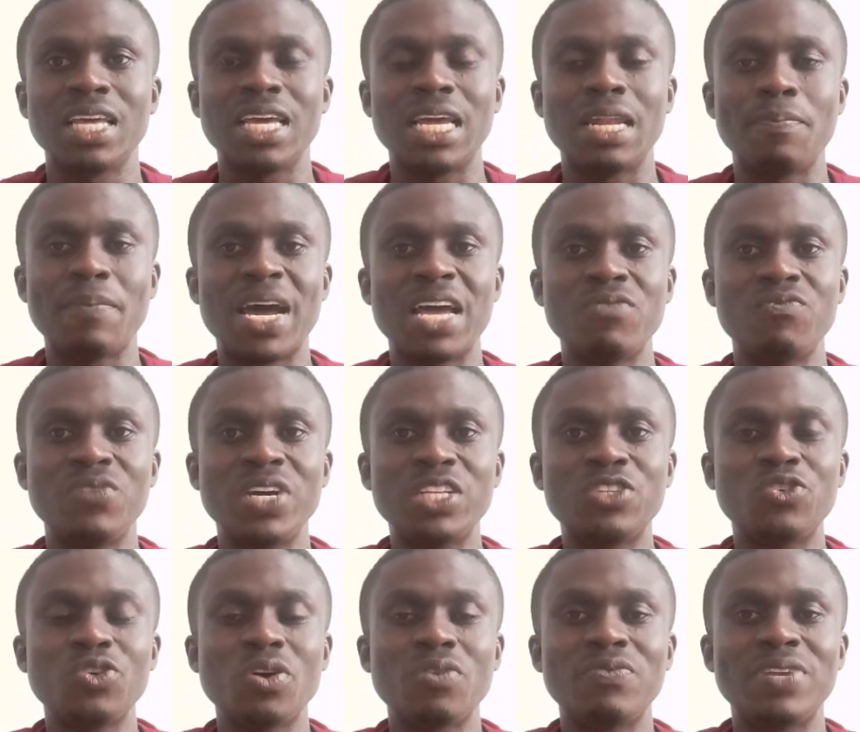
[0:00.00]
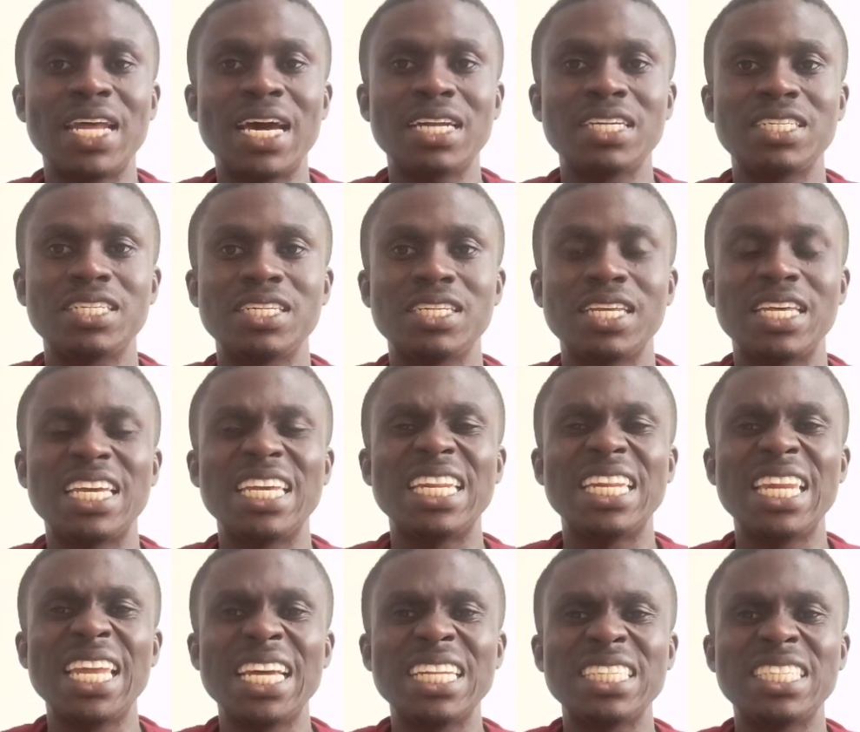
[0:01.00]
And by virtue of that,
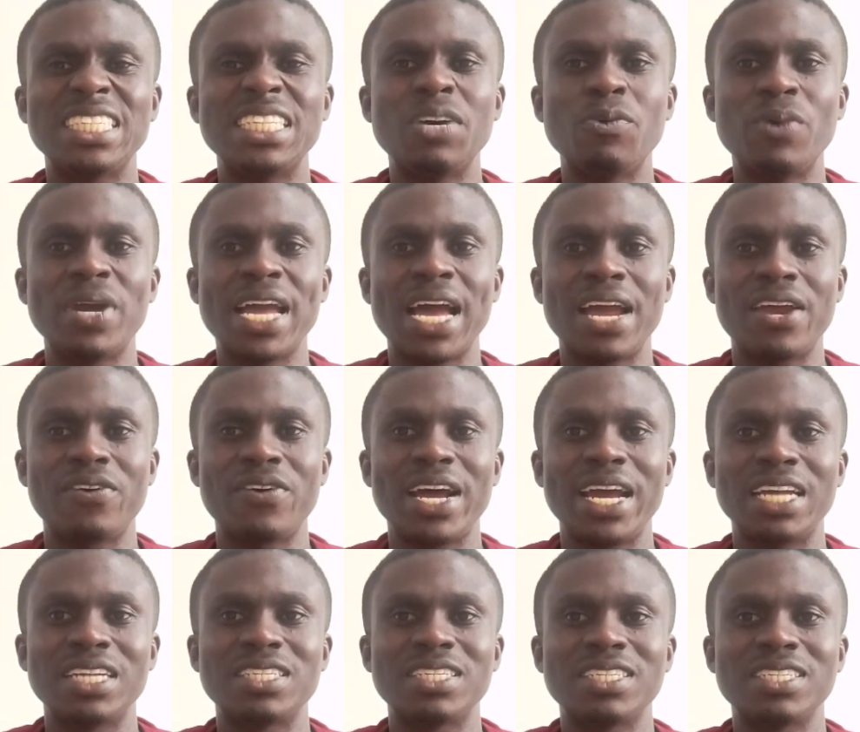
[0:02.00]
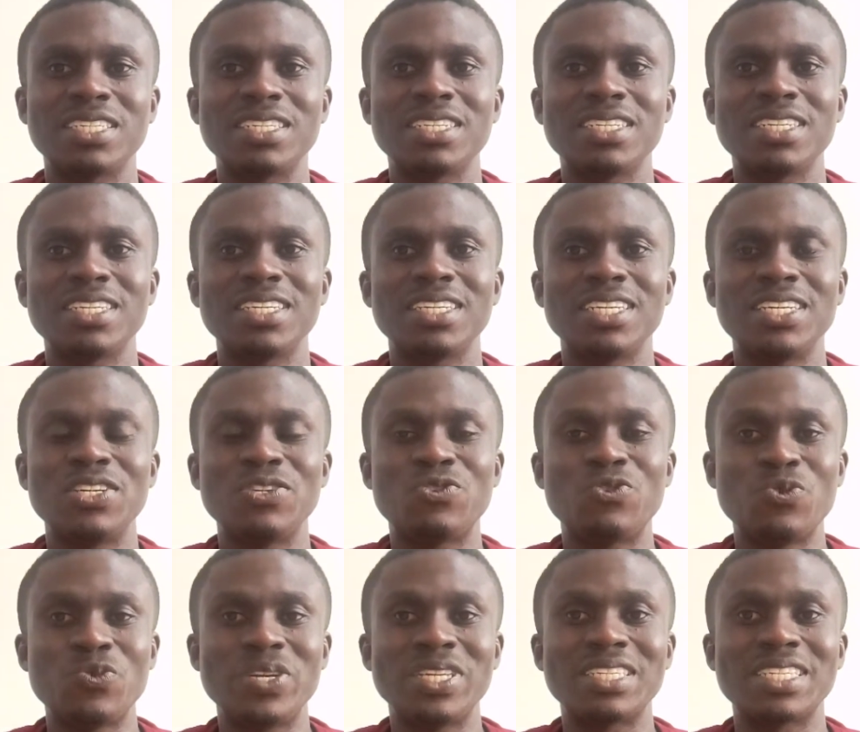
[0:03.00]
he learned the way I write. He
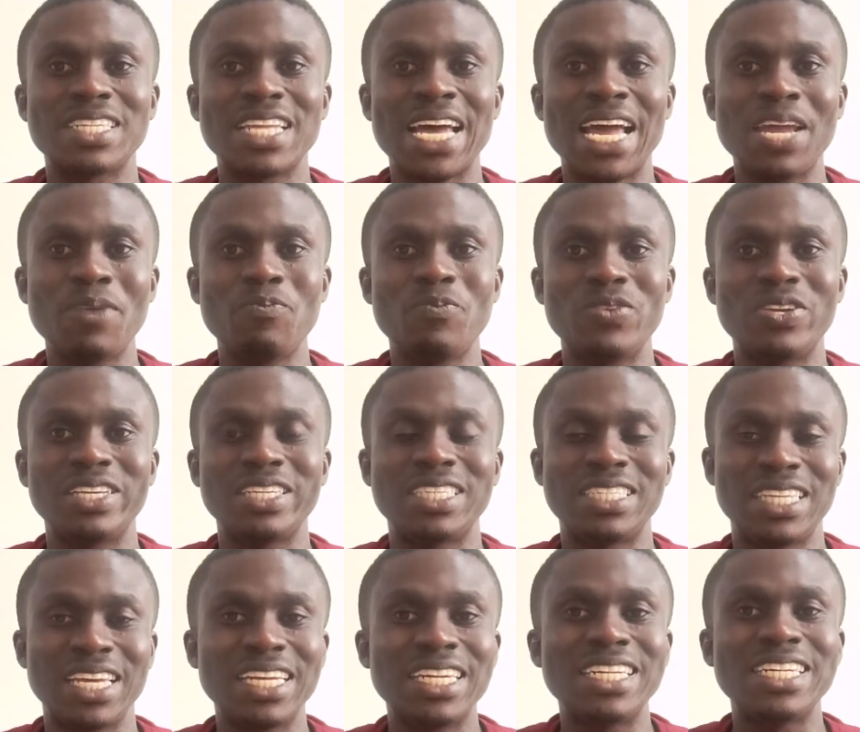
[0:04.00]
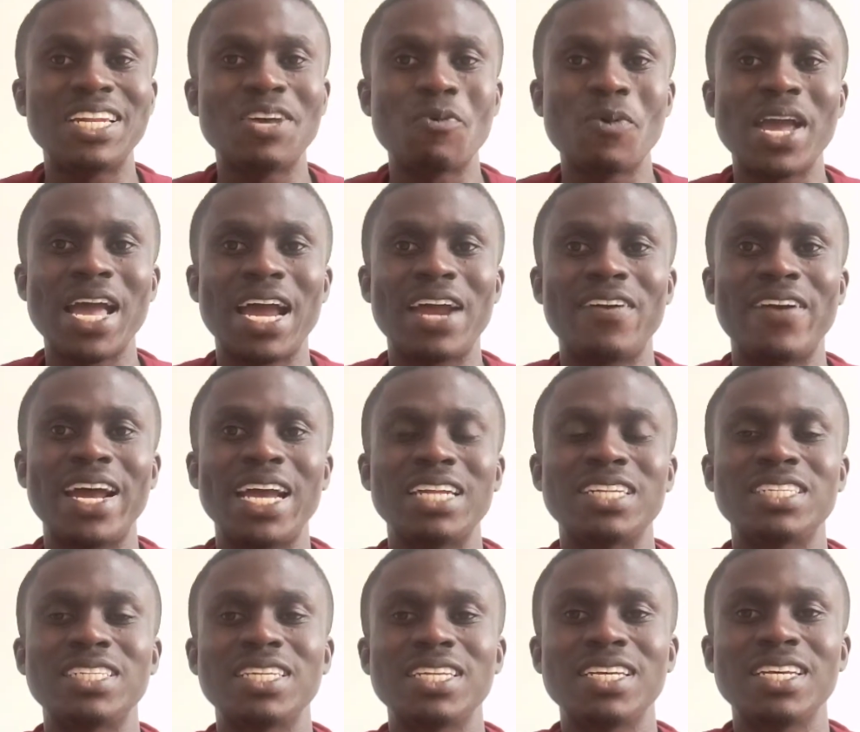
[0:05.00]
took his time. He studied the way I
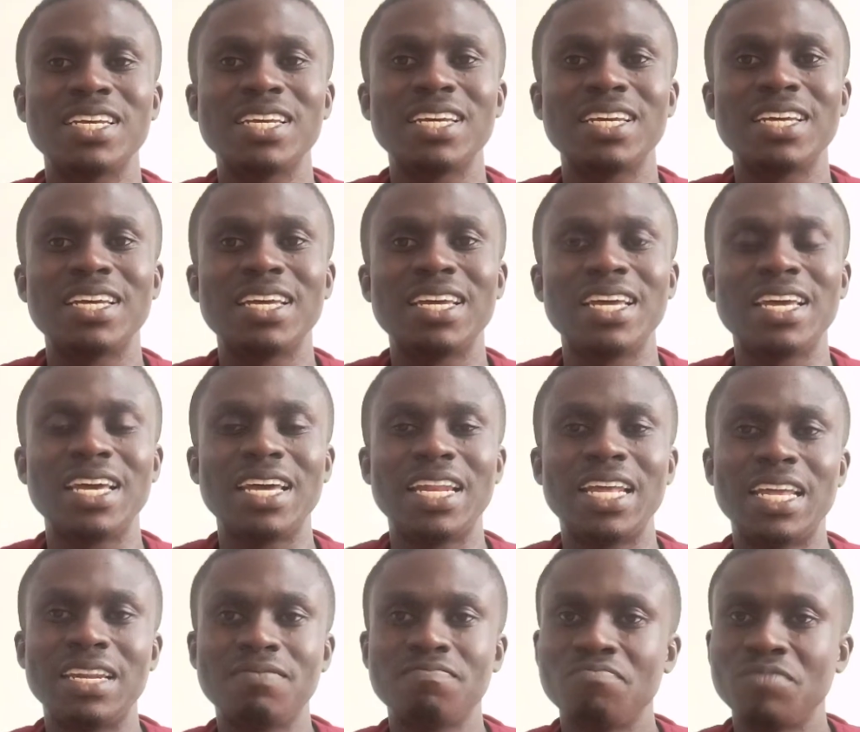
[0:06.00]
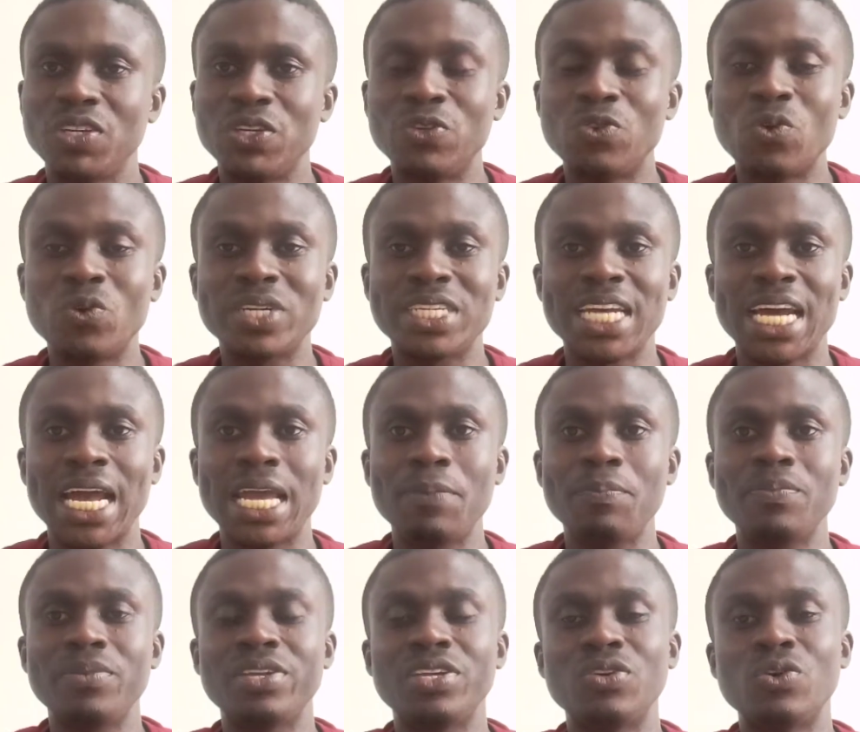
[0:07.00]
write. And then in no time,
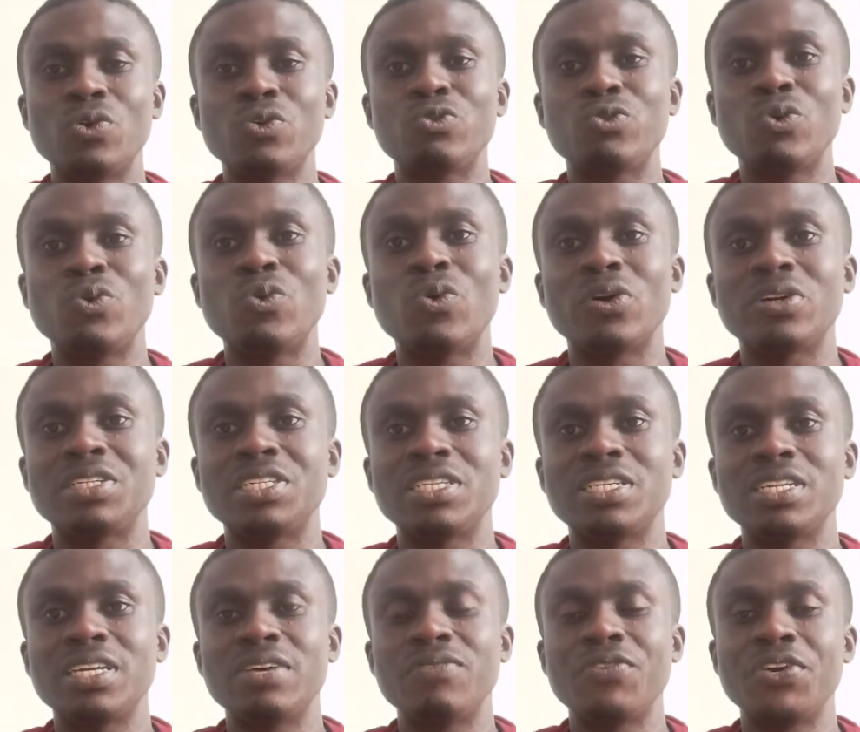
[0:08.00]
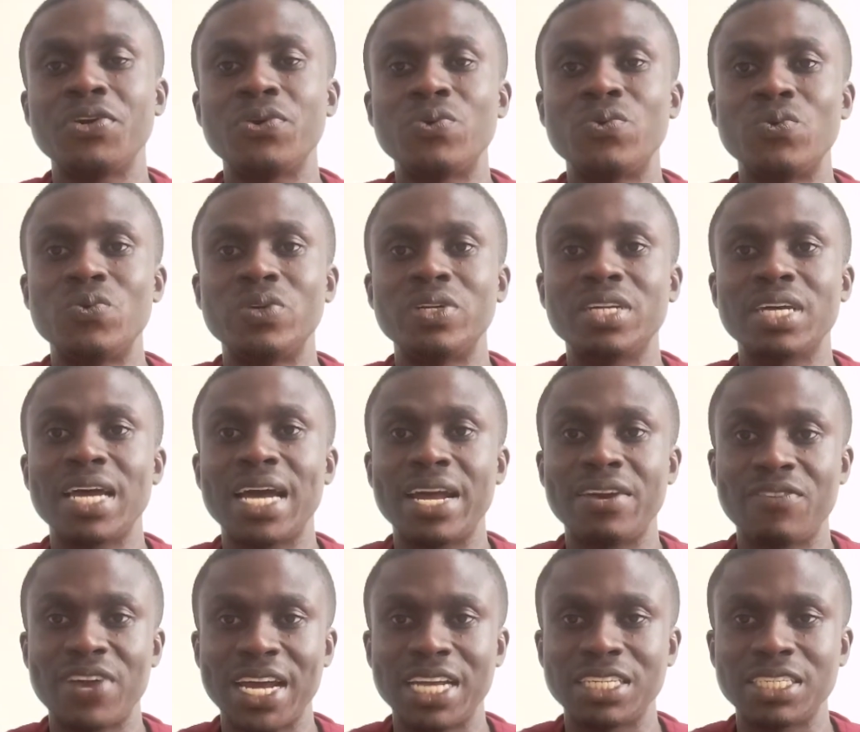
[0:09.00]
he also got a very good
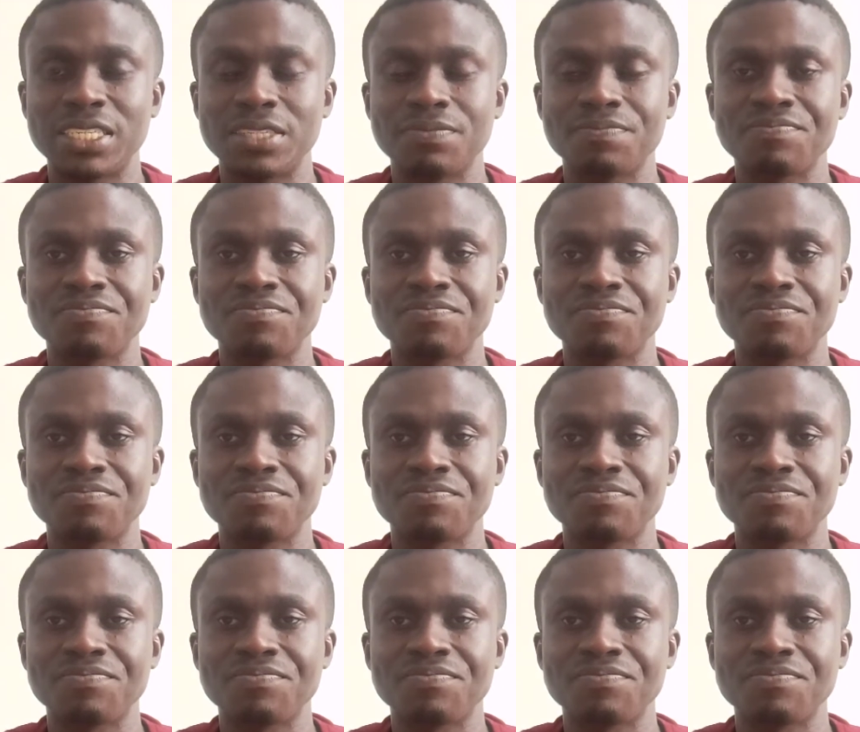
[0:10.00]
handwriting